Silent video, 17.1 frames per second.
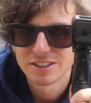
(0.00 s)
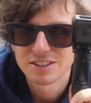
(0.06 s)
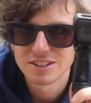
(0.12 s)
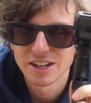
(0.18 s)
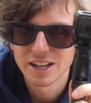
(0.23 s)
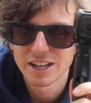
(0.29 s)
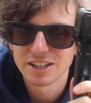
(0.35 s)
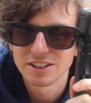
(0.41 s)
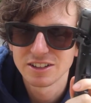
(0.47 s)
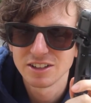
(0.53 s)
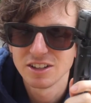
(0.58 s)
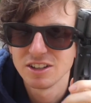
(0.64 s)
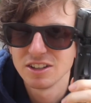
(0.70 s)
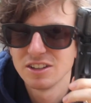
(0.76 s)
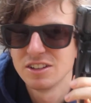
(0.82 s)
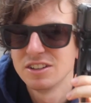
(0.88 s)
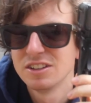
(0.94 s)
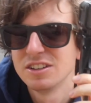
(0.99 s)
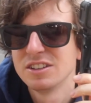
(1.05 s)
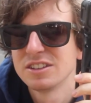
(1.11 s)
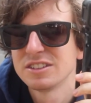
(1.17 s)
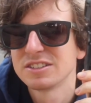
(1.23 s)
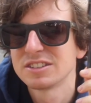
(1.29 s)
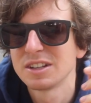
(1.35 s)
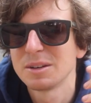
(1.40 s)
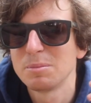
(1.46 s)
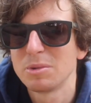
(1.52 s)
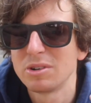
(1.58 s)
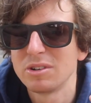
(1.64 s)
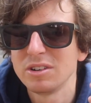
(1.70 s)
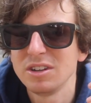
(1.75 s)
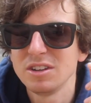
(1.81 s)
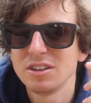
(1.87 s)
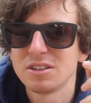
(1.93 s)
It's like a little
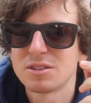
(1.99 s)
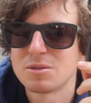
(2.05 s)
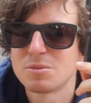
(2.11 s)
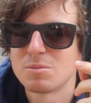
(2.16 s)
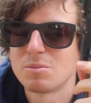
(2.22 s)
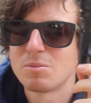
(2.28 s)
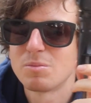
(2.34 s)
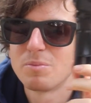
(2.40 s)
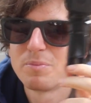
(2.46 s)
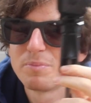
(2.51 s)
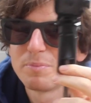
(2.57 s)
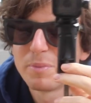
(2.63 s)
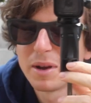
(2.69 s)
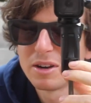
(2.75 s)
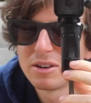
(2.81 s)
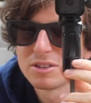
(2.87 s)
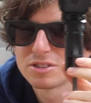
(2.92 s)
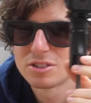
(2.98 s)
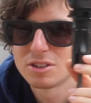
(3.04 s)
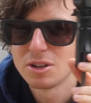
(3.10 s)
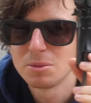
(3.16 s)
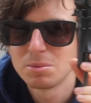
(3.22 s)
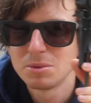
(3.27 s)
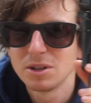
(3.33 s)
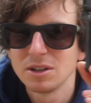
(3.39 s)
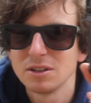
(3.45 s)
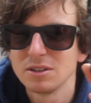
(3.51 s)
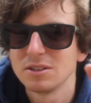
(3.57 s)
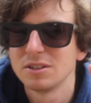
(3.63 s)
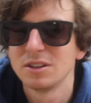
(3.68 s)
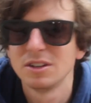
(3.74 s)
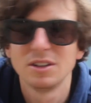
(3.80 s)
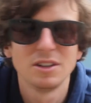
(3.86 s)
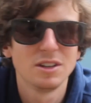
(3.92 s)
submarine periscope now,
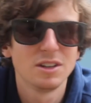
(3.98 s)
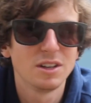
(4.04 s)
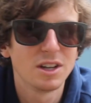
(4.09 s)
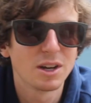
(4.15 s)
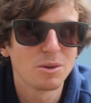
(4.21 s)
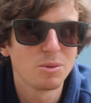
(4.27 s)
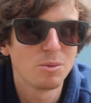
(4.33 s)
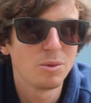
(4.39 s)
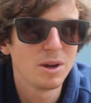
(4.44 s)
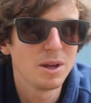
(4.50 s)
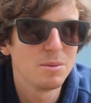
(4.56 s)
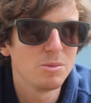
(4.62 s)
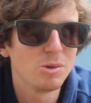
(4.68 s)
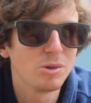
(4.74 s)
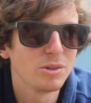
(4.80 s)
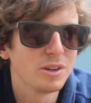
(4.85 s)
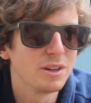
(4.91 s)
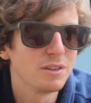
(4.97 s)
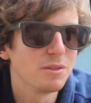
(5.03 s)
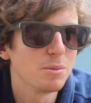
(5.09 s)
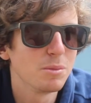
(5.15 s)
like way more than ever